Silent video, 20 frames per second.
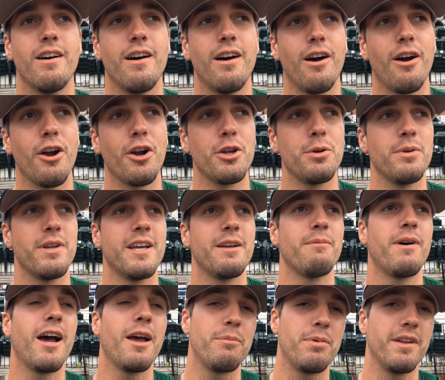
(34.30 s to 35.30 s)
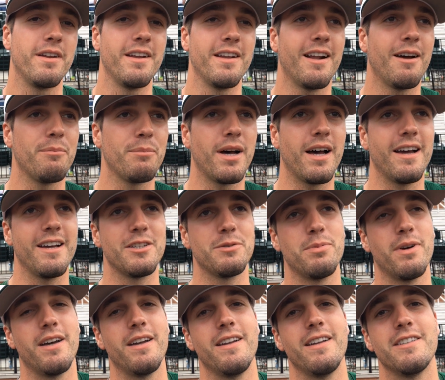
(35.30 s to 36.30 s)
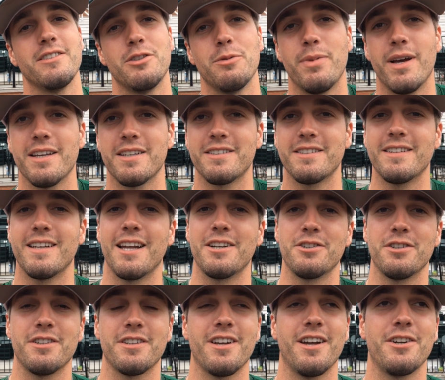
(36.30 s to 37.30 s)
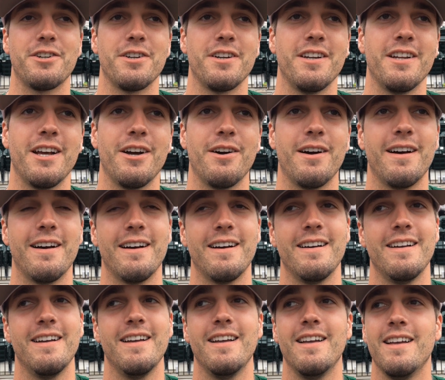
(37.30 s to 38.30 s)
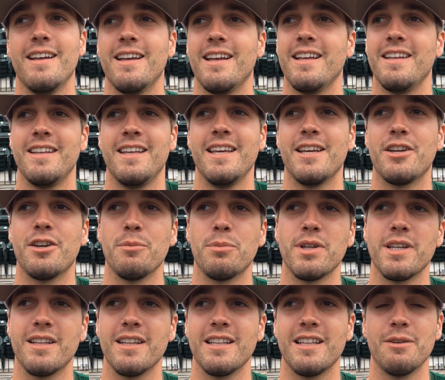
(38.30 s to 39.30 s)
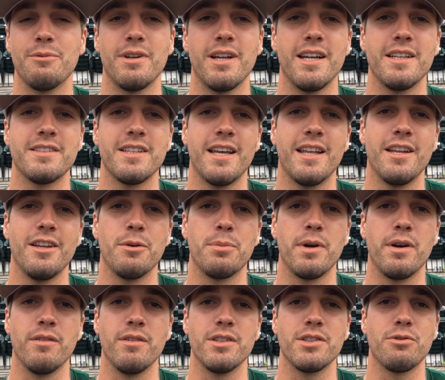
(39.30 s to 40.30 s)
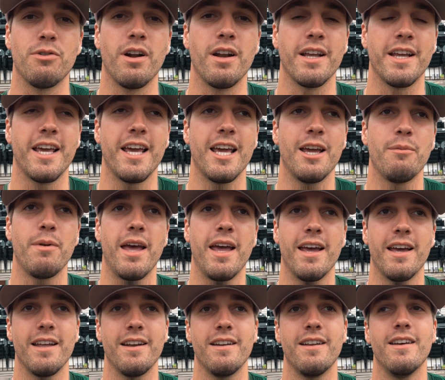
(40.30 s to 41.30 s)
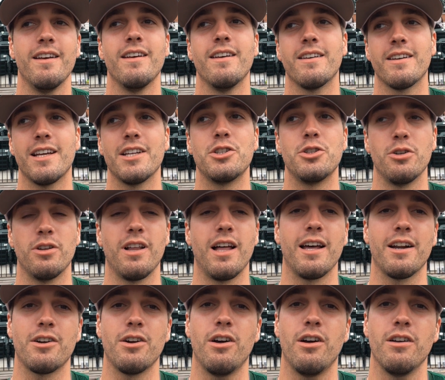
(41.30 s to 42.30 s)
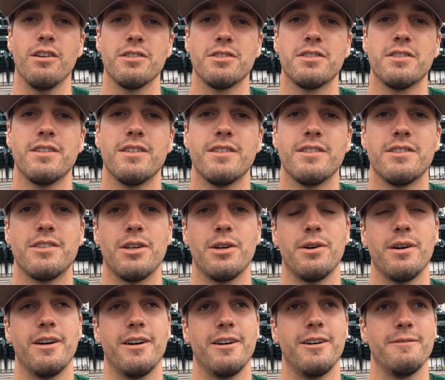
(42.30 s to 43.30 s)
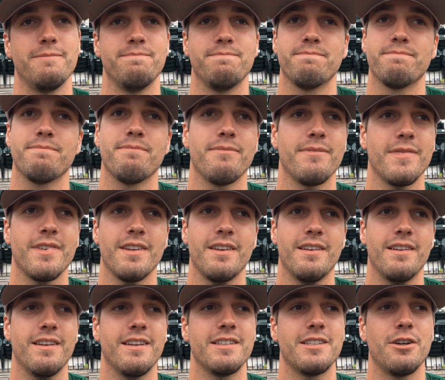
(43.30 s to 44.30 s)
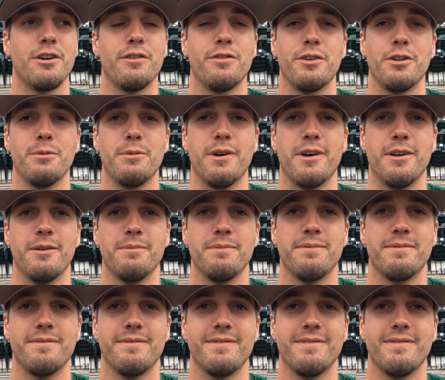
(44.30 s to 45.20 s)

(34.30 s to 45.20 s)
arguably, in my opinion, I'm biased, but is the best catcher in the country. You know, uh, he completely eliminates any opponent's running game and gets you a lot of calls. So um, that's I feel about him.